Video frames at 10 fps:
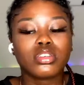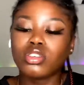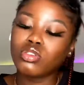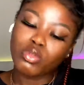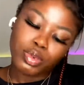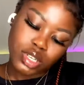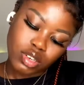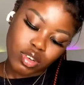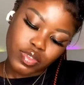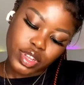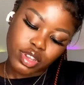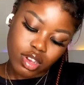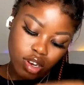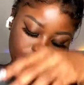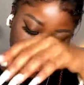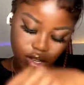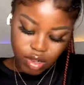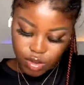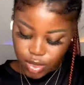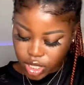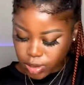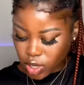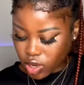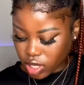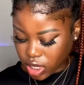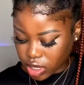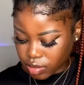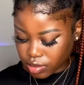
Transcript: you put it over your whatchamacallit,